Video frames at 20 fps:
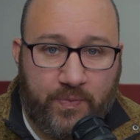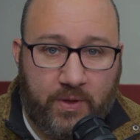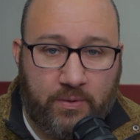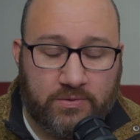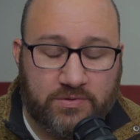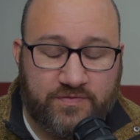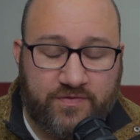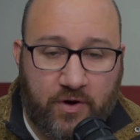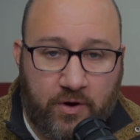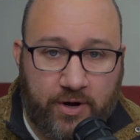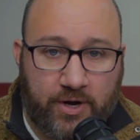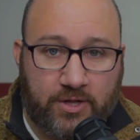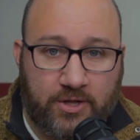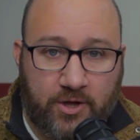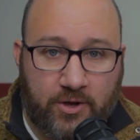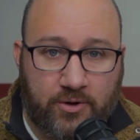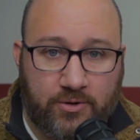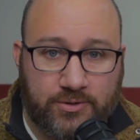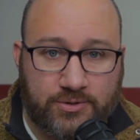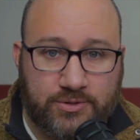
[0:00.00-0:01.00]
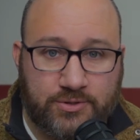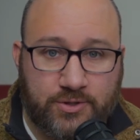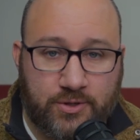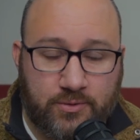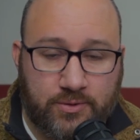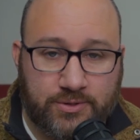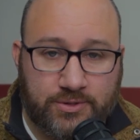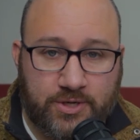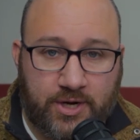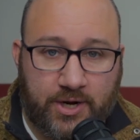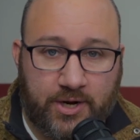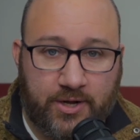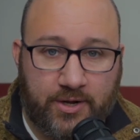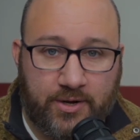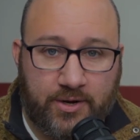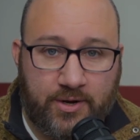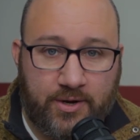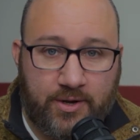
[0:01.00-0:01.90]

It was very close. There was kind of